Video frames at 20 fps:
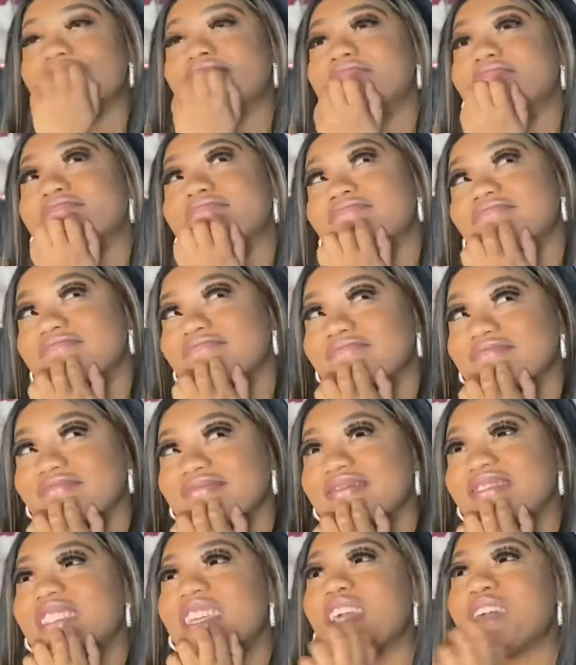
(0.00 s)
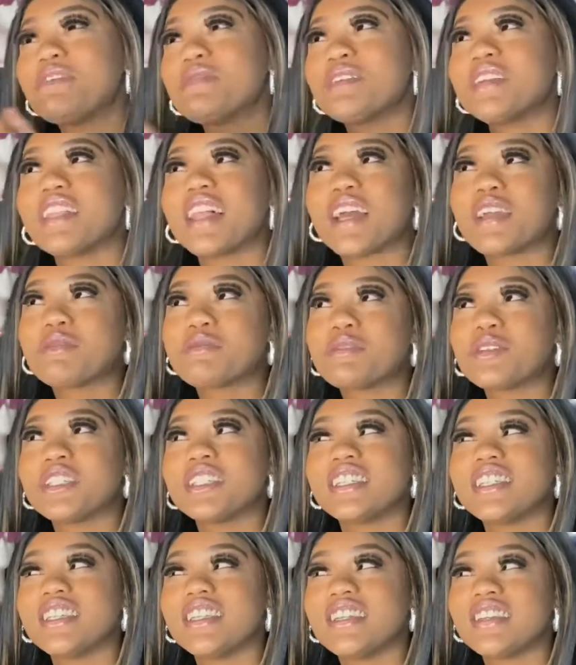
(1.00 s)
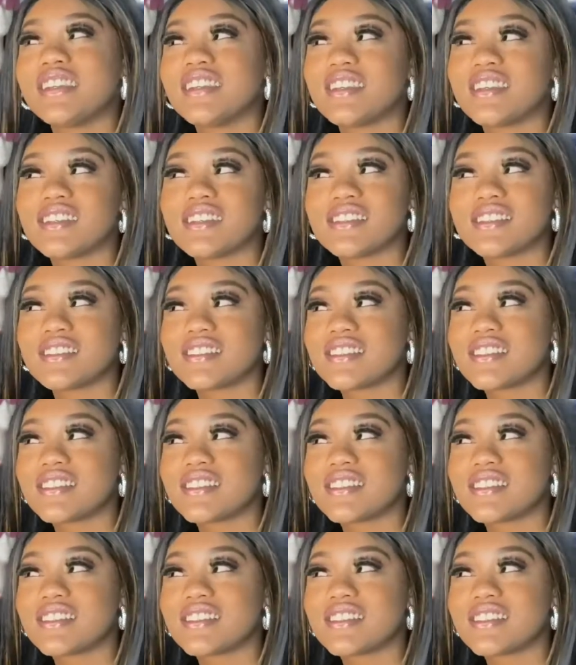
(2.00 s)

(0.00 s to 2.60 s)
they would be like, Brittany is